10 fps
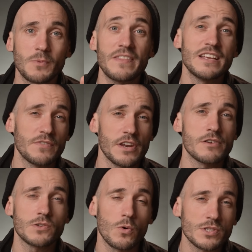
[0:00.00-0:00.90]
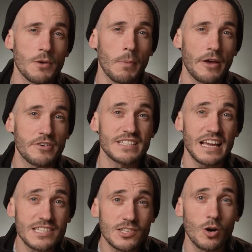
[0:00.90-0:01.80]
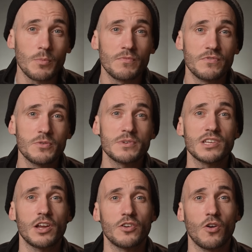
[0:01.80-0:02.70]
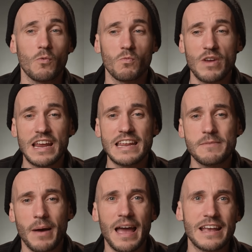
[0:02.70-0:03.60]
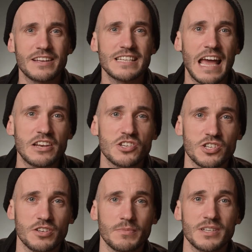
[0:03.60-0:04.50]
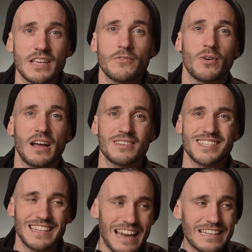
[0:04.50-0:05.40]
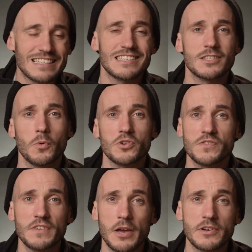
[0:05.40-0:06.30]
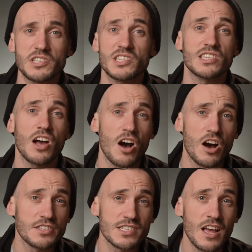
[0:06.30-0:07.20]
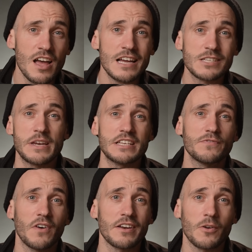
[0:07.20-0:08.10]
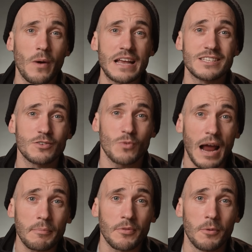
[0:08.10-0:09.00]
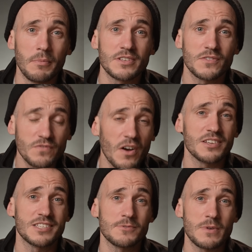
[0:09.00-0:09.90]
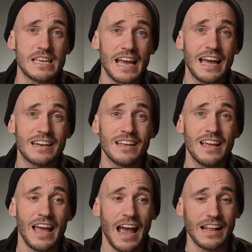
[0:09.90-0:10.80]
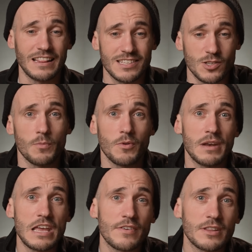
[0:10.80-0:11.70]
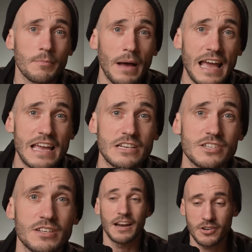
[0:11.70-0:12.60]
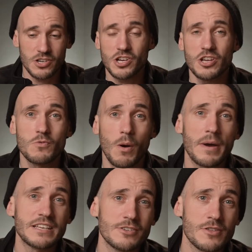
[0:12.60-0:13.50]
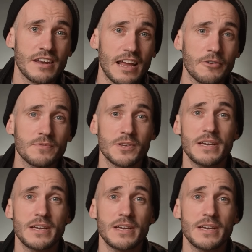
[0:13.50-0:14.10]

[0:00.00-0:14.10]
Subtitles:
when these videos autoplay on a desktop, viewers are not really paying attention because they've not selected to watch a video, it just starts. So we need to find a way to grab them as fast as we can and stop them leaving the page. And I'm gonna show you one way to do that now. So